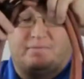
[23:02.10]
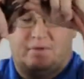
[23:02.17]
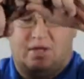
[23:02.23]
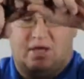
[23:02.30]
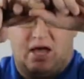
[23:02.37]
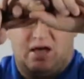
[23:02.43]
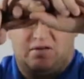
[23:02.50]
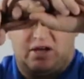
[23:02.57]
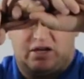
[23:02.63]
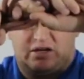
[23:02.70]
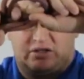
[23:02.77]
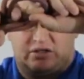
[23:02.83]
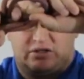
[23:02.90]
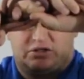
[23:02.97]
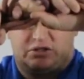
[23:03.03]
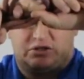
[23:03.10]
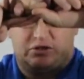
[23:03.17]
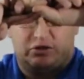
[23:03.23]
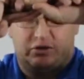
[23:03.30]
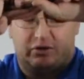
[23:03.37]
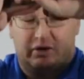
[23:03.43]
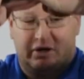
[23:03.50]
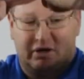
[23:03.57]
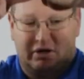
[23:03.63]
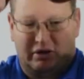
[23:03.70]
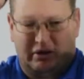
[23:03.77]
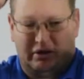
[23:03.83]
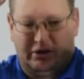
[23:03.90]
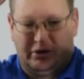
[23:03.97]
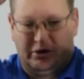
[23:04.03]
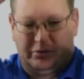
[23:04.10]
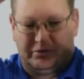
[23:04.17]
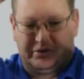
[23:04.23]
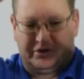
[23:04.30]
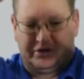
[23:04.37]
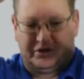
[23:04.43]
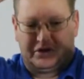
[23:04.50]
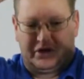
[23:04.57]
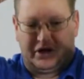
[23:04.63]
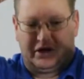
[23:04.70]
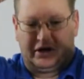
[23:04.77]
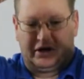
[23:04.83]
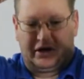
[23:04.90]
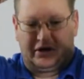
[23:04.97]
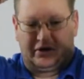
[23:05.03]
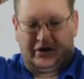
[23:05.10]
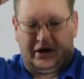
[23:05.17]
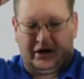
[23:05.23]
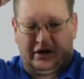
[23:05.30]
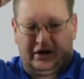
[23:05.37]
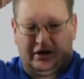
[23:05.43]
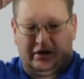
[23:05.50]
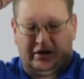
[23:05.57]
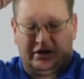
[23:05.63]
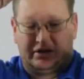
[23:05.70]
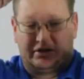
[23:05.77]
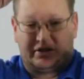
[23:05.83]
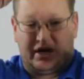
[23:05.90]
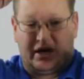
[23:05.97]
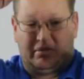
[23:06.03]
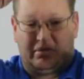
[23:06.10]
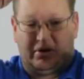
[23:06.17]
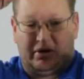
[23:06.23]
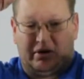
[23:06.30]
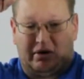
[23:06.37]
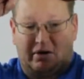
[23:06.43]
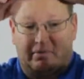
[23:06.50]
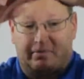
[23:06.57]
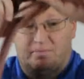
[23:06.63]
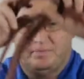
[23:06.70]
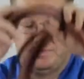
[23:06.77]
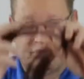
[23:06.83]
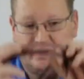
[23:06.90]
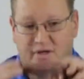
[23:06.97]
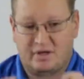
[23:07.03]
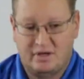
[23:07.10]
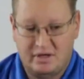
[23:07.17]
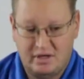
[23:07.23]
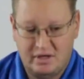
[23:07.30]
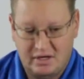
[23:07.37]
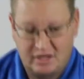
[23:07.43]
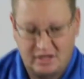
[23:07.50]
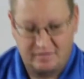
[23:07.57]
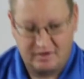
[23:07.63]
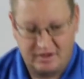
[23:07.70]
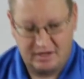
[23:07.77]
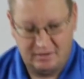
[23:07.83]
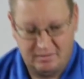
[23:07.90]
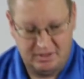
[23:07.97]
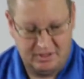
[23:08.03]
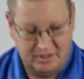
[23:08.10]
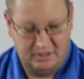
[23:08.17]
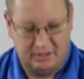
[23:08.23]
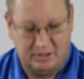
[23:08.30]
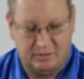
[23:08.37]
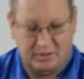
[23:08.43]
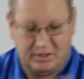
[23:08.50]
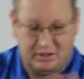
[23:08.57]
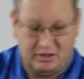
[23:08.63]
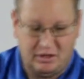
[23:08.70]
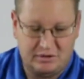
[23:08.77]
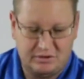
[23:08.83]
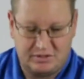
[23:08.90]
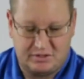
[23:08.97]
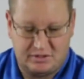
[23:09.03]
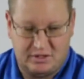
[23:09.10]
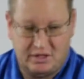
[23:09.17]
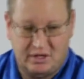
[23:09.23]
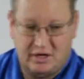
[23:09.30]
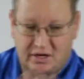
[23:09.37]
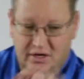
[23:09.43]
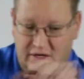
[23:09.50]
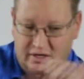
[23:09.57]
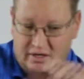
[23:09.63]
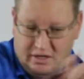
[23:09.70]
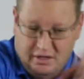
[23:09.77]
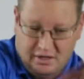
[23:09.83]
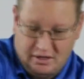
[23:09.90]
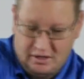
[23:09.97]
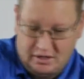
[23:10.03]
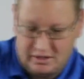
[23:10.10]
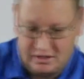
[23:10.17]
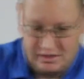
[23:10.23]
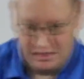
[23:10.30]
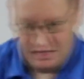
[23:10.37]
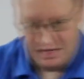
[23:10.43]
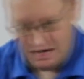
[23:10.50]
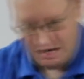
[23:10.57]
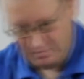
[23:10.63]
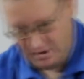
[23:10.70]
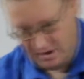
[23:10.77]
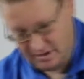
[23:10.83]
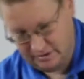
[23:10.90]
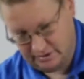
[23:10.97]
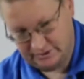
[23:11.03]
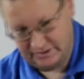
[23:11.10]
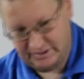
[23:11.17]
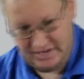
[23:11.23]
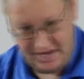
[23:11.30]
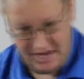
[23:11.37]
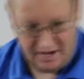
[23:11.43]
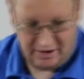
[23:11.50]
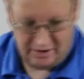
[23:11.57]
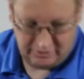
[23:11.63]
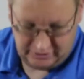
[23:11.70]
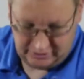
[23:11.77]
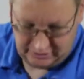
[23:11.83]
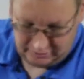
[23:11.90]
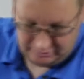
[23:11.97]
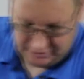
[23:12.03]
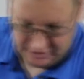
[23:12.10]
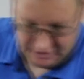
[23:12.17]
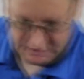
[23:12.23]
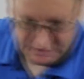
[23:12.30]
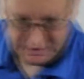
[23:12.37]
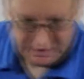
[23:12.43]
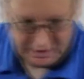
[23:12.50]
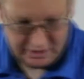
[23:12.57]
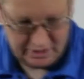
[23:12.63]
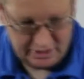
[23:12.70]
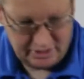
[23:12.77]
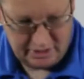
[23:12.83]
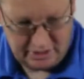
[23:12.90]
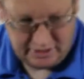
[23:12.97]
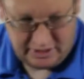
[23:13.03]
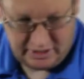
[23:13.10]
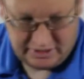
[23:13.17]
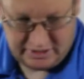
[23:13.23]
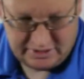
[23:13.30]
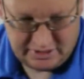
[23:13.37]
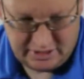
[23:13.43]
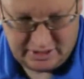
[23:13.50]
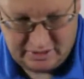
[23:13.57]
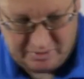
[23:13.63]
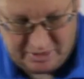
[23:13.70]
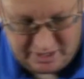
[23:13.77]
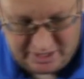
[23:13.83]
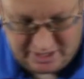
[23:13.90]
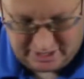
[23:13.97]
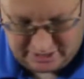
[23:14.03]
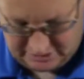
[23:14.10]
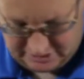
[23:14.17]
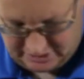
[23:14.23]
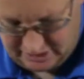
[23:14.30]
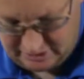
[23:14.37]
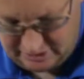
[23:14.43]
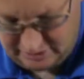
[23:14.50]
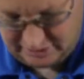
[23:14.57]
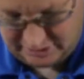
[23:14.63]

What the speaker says: I've got 2 loops that are starting to get created on each side of my arm. And if I come in here a little bit closer, get the camera angled down a little bit, you can kind of see my hands as I do this